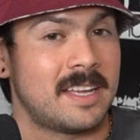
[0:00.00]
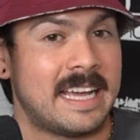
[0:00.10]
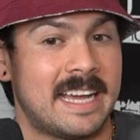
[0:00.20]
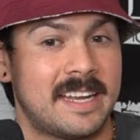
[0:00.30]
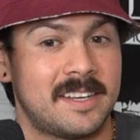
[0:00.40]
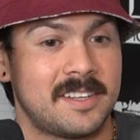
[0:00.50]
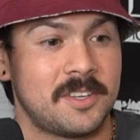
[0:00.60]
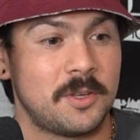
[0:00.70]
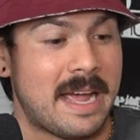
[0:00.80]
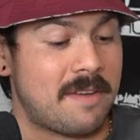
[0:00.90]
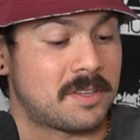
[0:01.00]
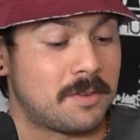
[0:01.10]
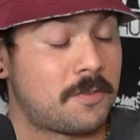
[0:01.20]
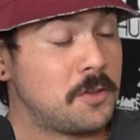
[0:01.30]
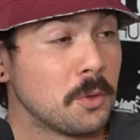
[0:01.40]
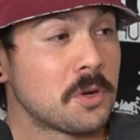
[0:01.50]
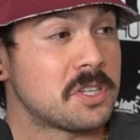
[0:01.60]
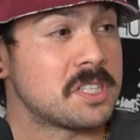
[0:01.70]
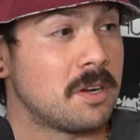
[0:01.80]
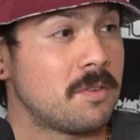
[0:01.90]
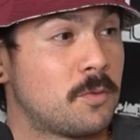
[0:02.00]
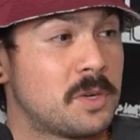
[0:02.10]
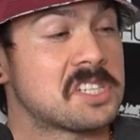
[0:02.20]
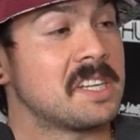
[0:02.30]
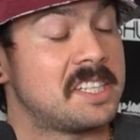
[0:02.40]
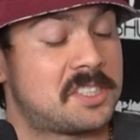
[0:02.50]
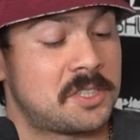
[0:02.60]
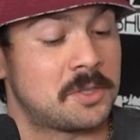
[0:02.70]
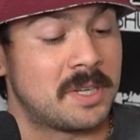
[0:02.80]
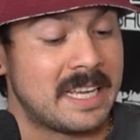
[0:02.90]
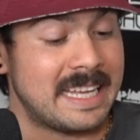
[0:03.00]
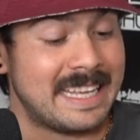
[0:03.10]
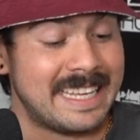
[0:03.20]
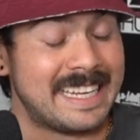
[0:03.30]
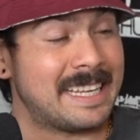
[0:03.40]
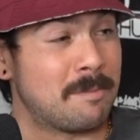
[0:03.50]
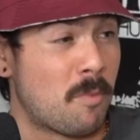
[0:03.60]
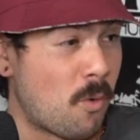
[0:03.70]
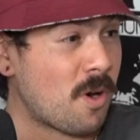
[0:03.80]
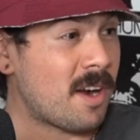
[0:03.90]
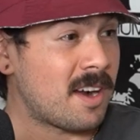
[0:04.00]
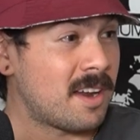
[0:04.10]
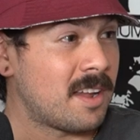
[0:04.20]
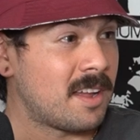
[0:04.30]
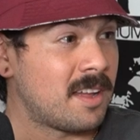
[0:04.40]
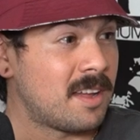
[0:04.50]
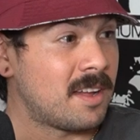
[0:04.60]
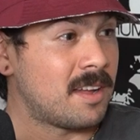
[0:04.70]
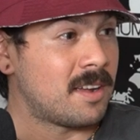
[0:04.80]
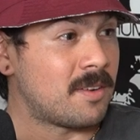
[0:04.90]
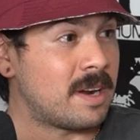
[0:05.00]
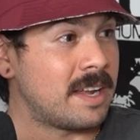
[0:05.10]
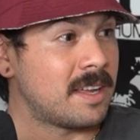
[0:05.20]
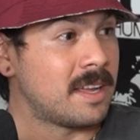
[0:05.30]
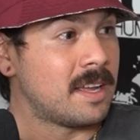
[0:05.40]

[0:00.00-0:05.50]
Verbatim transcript: And you have to fuel yourself, which leads to eating more, right?